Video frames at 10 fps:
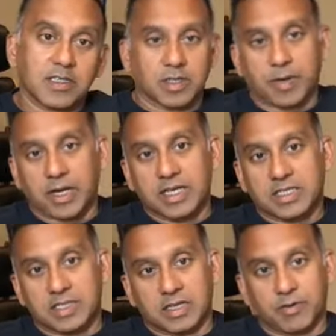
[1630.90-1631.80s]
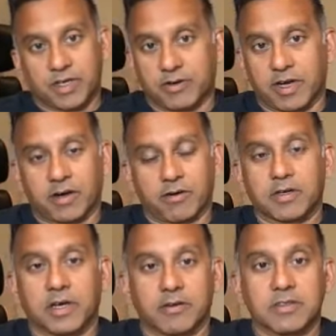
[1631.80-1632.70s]
So by listing, we create our own
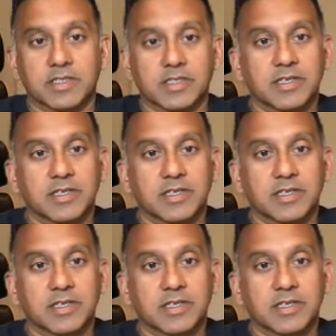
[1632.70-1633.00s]
currency.